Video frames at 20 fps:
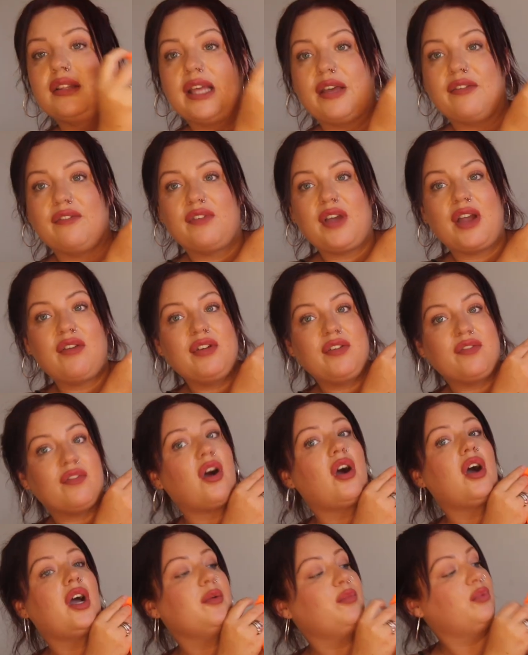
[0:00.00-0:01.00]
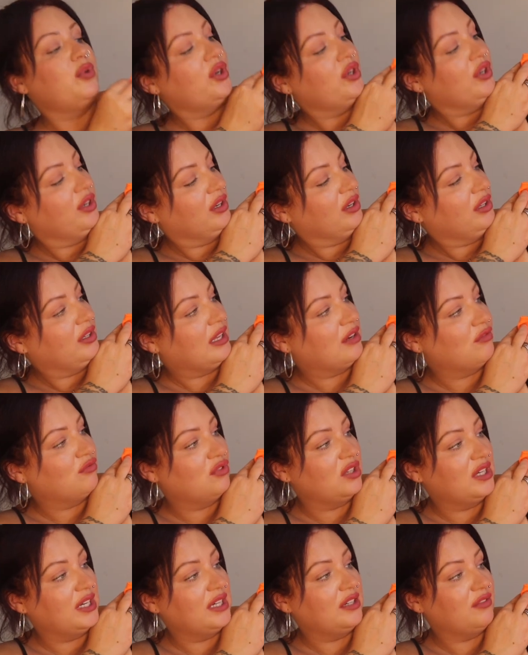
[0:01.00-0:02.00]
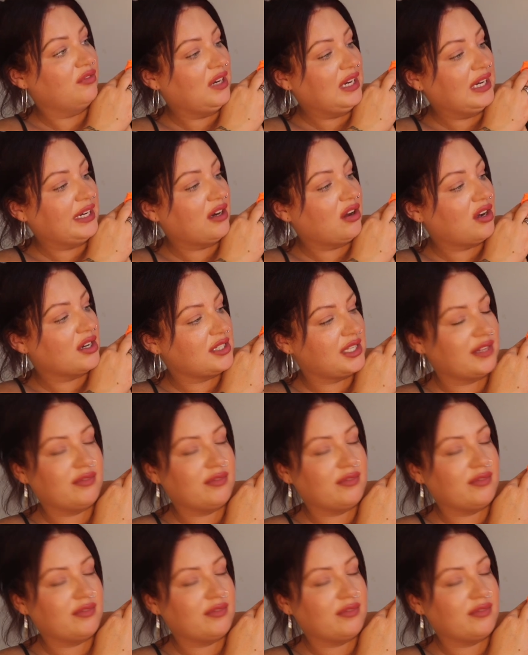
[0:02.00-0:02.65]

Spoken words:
They're very vibrant. They're really, really nice.